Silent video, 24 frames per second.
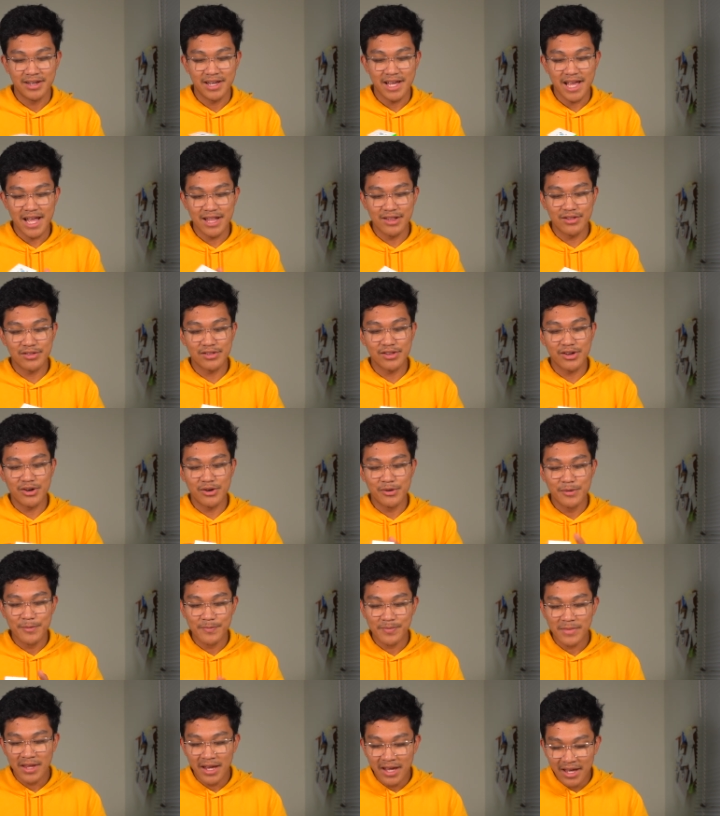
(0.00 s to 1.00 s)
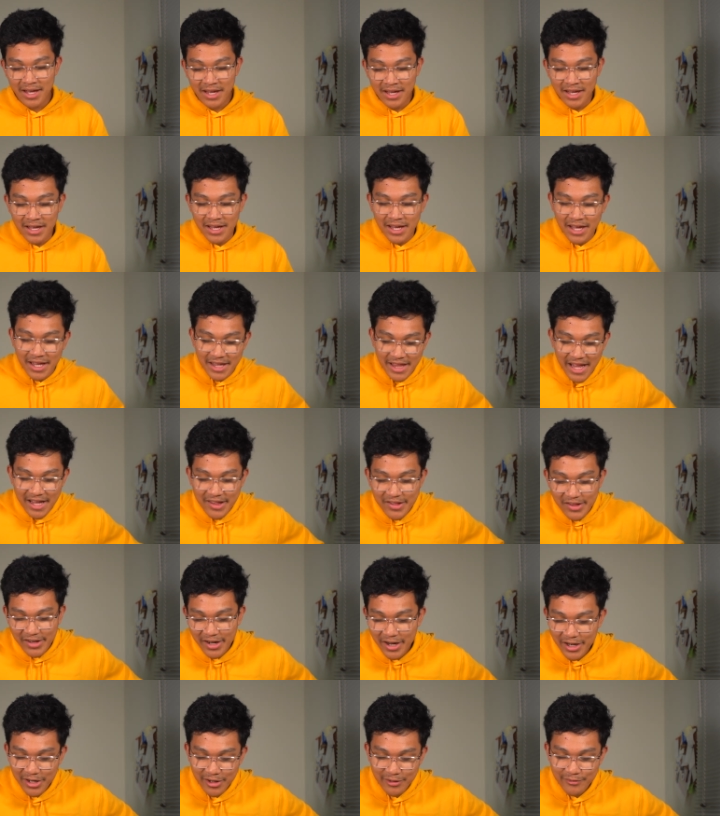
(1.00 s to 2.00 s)
And so that's
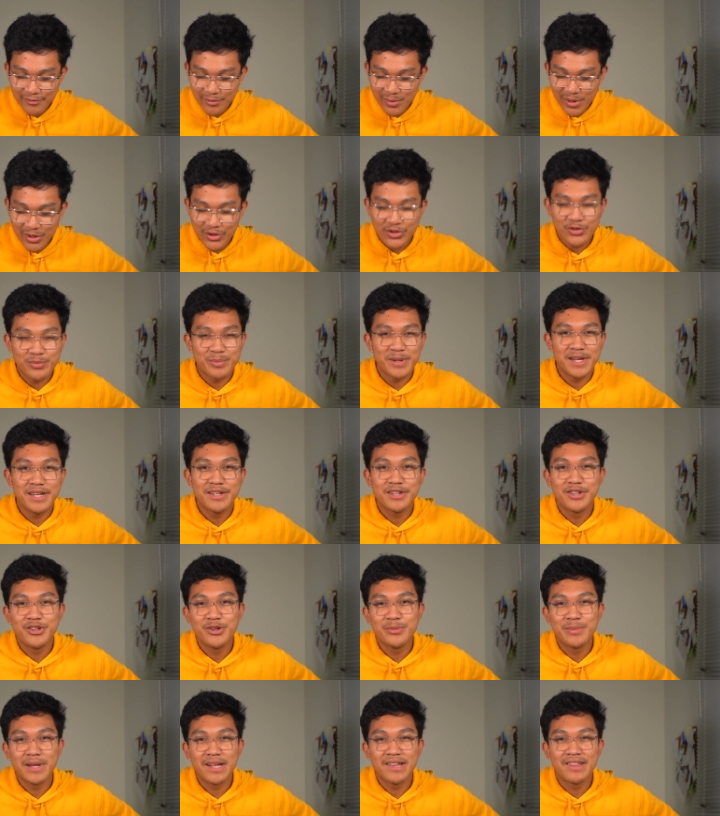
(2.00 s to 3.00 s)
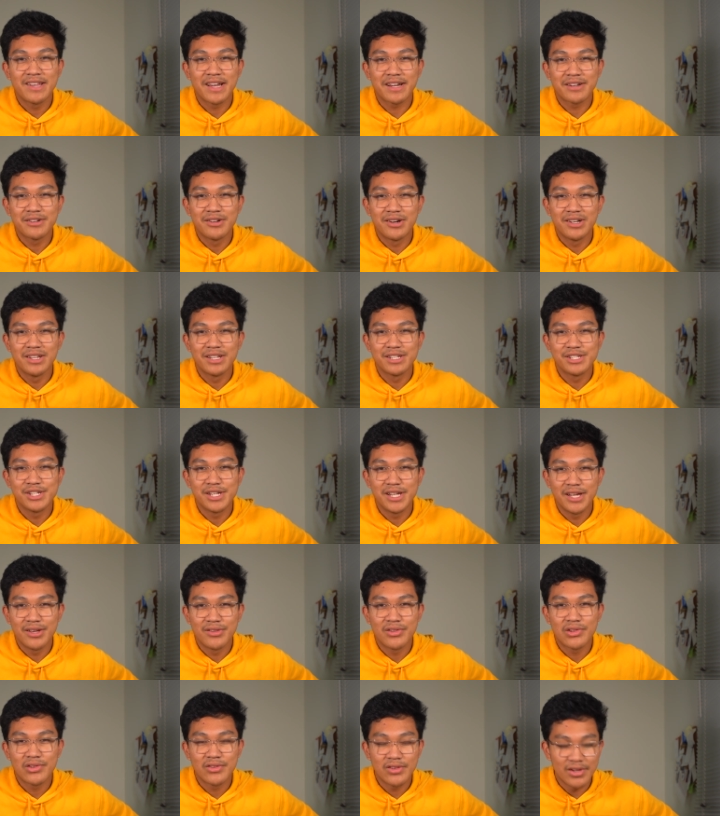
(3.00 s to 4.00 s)
kind of where speed cubing technology
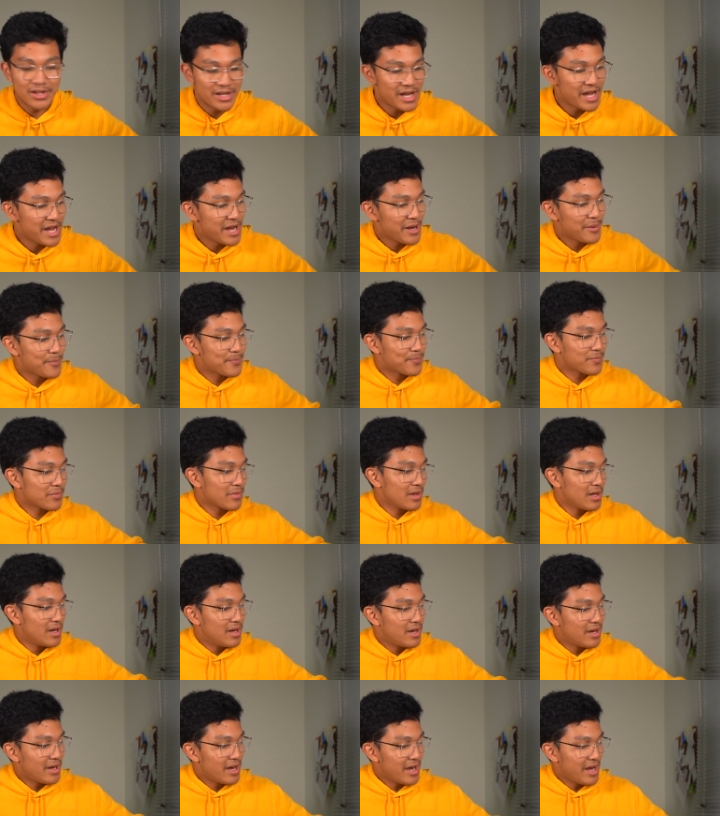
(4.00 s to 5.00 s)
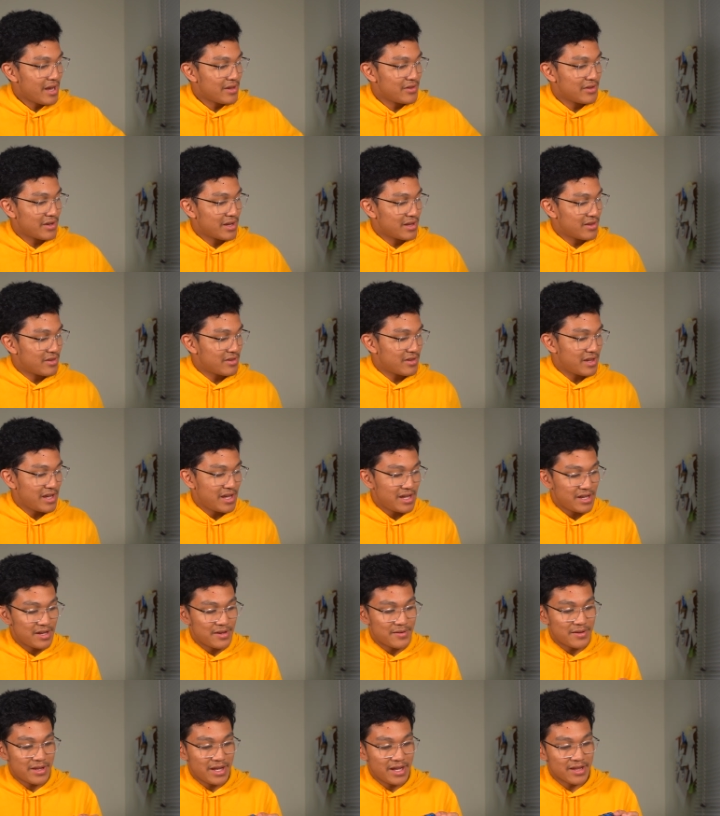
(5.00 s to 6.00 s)
is today. As you can
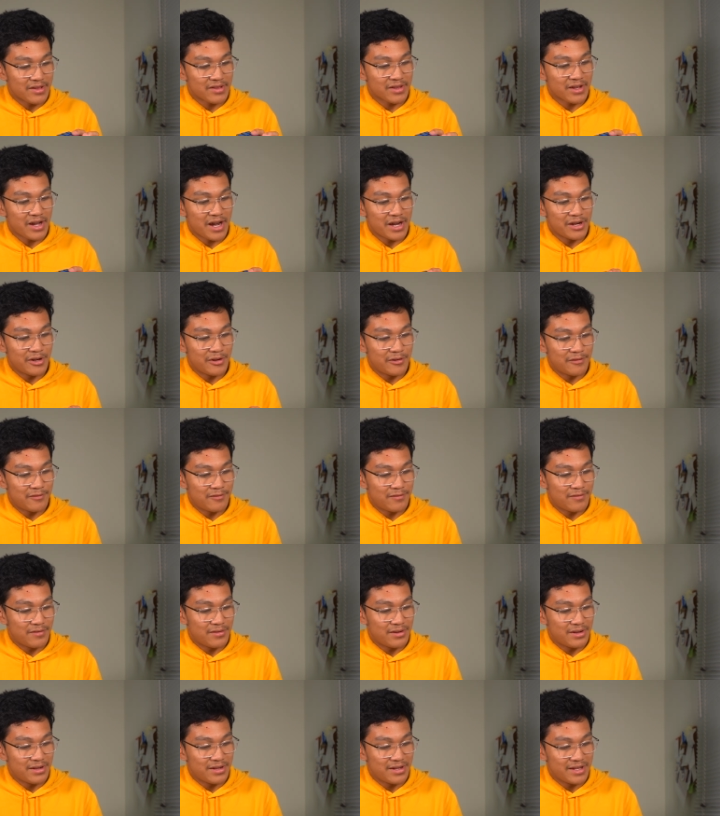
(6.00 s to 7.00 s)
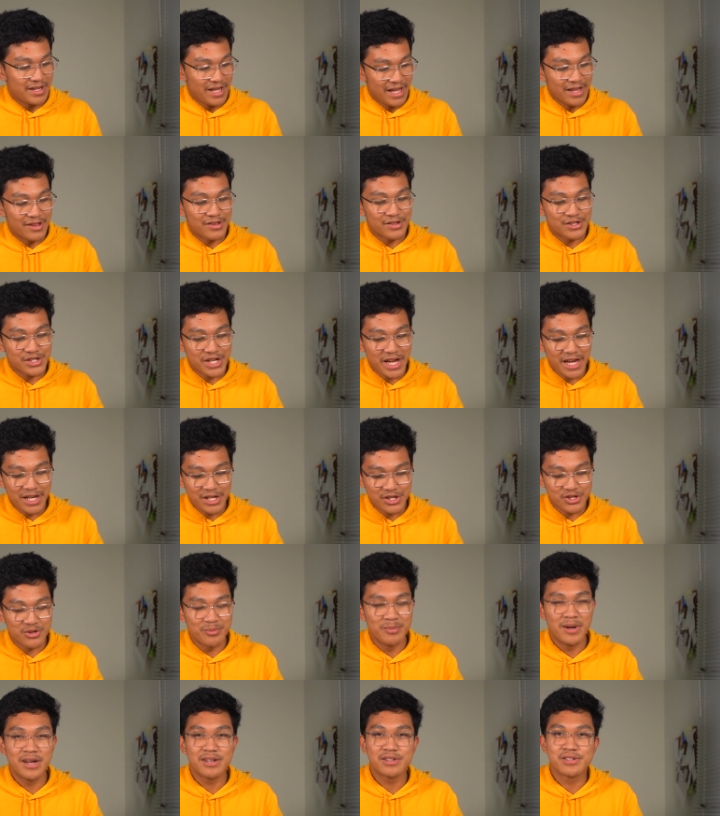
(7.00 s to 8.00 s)
see, it's
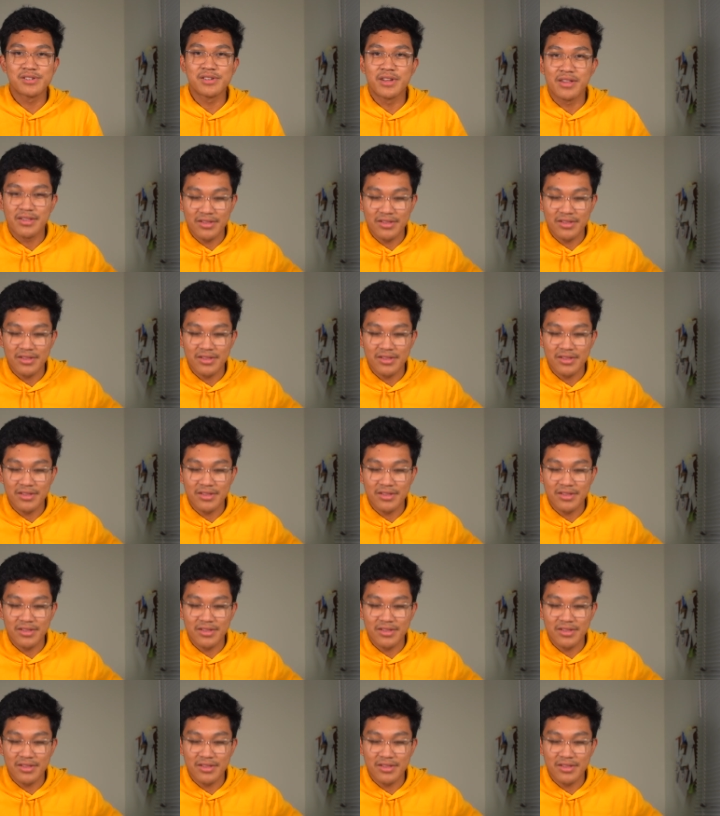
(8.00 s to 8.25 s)
changed much